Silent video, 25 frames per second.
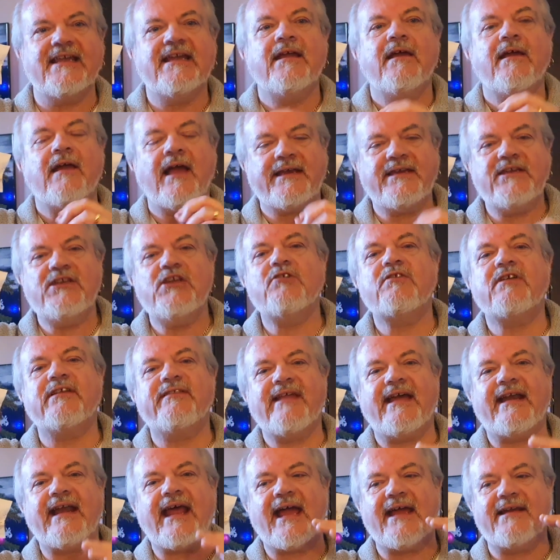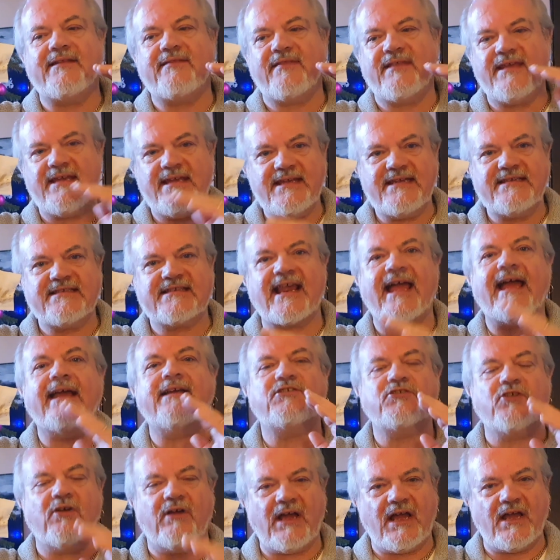And you can then add these and
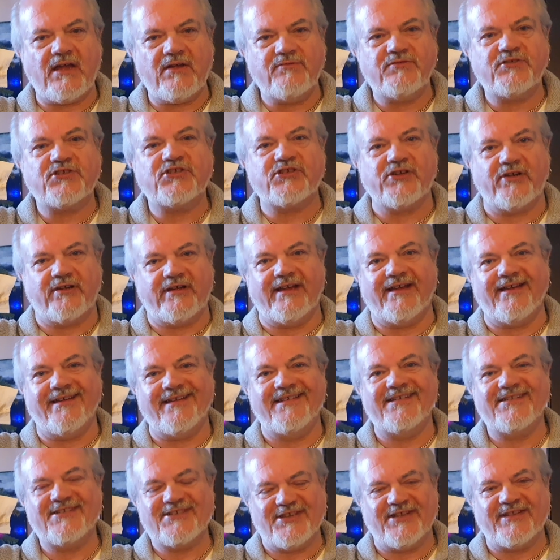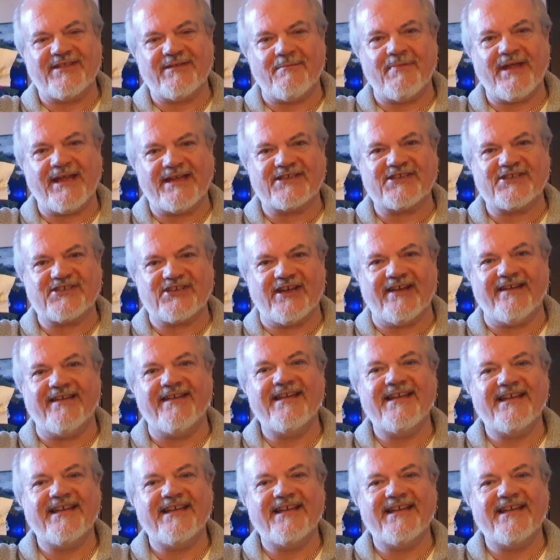your own sugar to the mixture